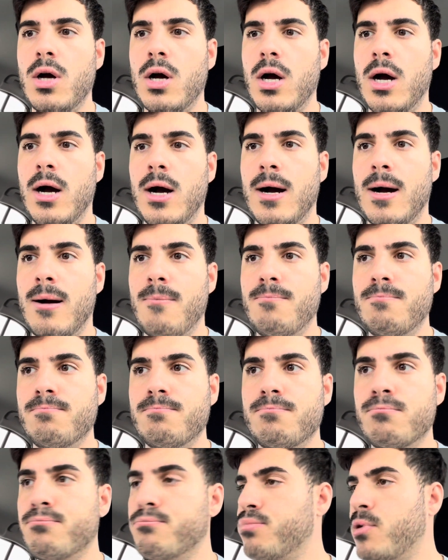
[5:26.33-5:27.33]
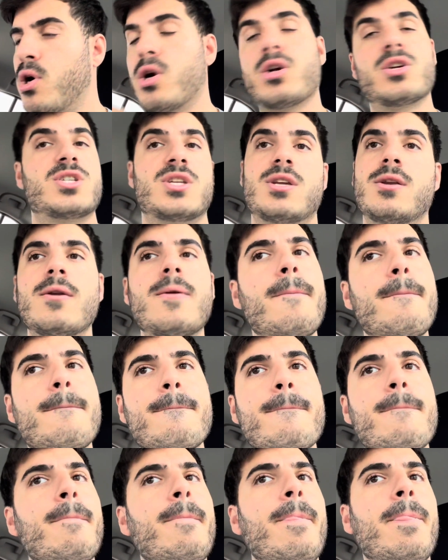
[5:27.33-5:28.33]
um person?
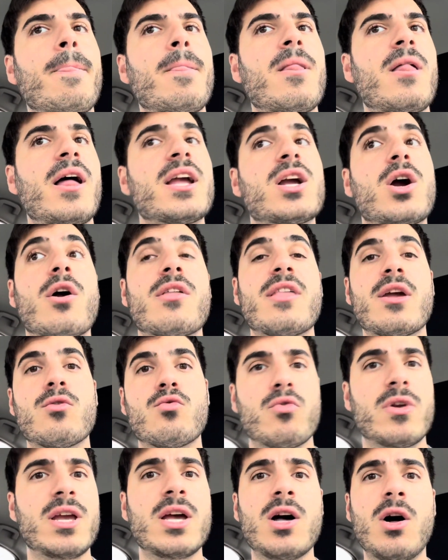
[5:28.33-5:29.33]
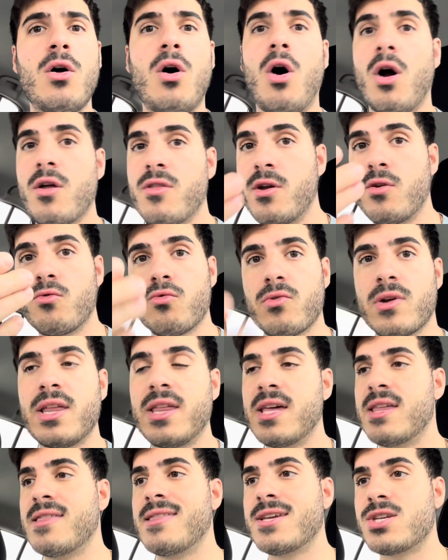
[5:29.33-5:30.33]
Like, are they real? Are they
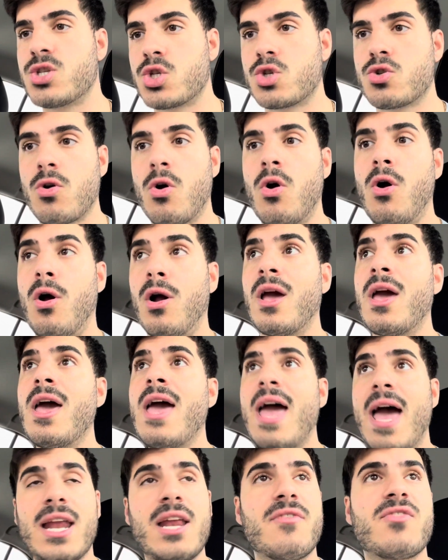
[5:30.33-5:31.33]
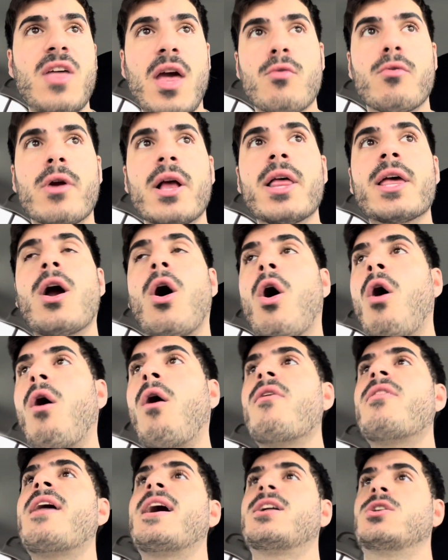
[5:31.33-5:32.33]
really this strong? And if they really
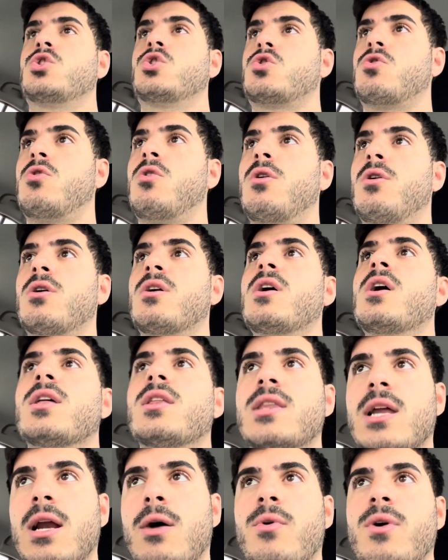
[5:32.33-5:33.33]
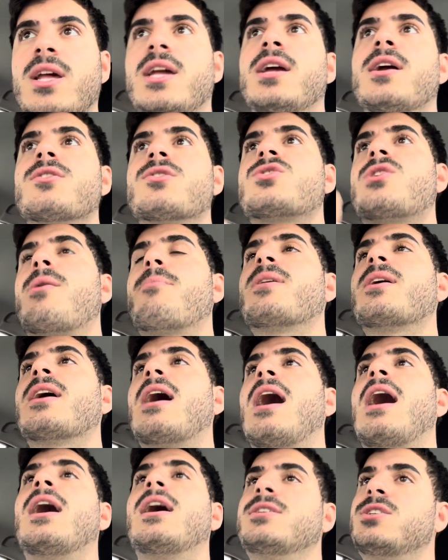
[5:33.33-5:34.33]
are that strong, then I want to hear something
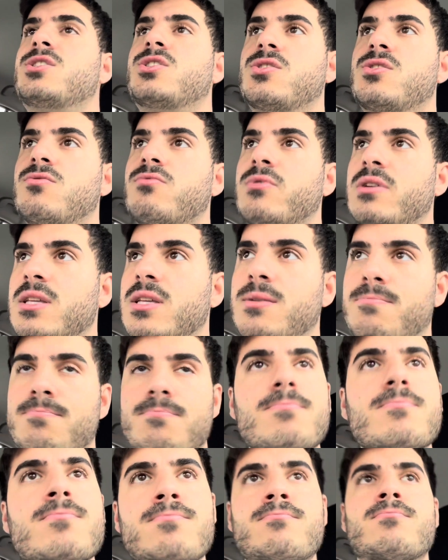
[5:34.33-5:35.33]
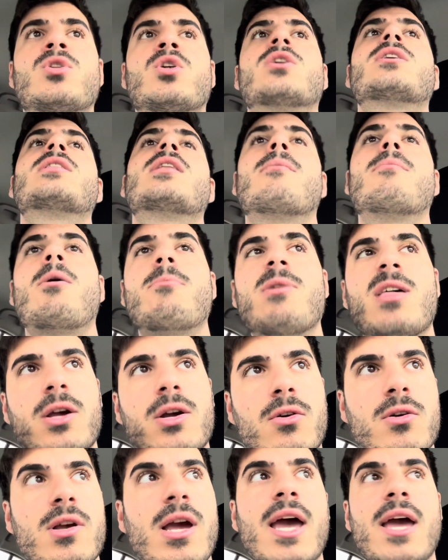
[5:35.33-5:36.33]
honest to really look at them and be like,
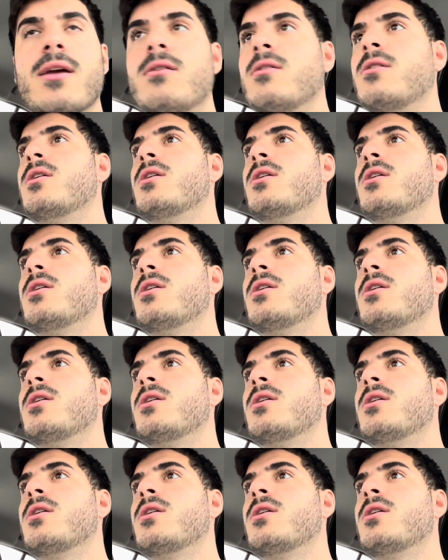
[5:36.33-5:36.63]
okay,